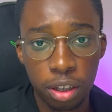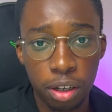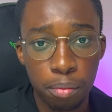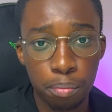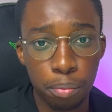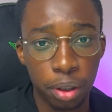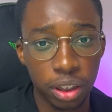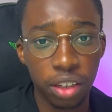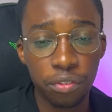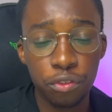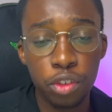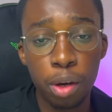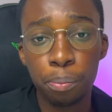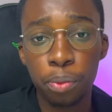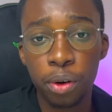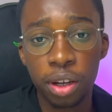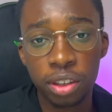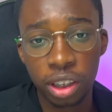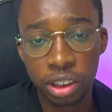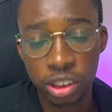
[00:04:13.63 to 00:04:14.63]
but if the
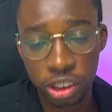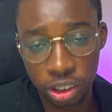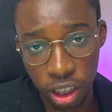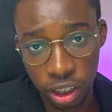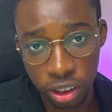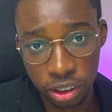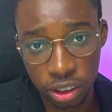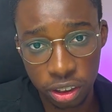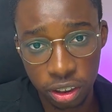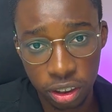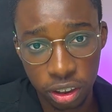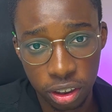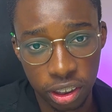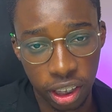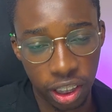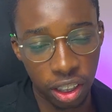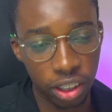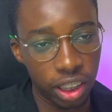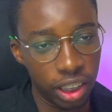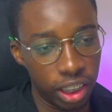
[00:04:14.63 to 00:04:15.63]
product sucks, they're
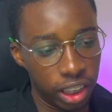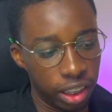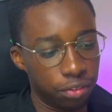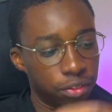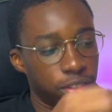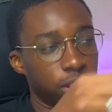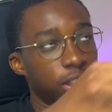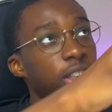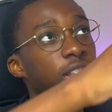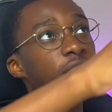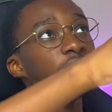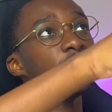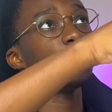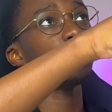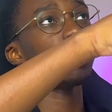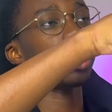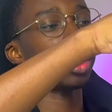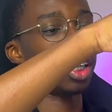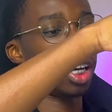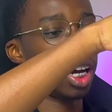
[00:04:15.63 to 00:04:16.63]
gonna leave. This is what's gonna